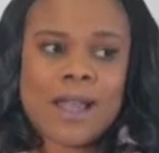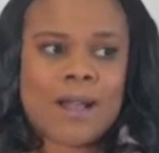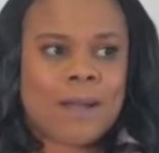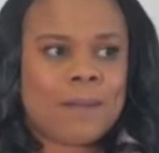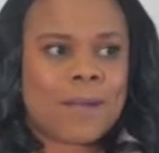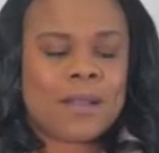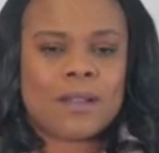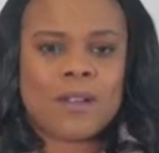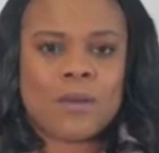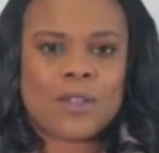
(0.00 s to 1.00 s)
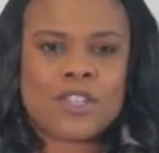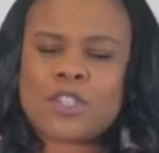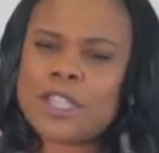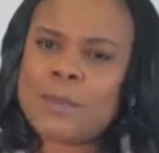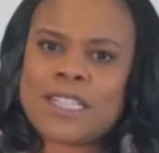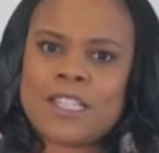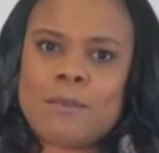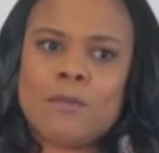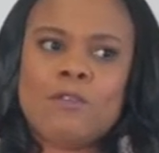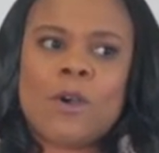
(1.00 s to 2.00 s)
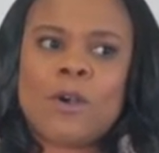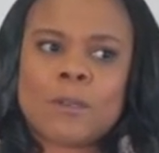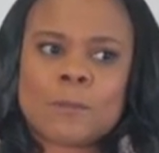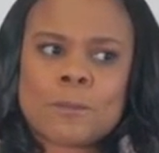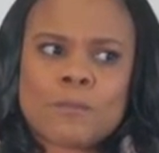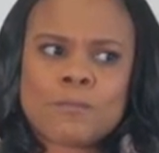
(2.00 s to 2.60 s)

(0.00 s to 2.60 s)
We're just expected to move on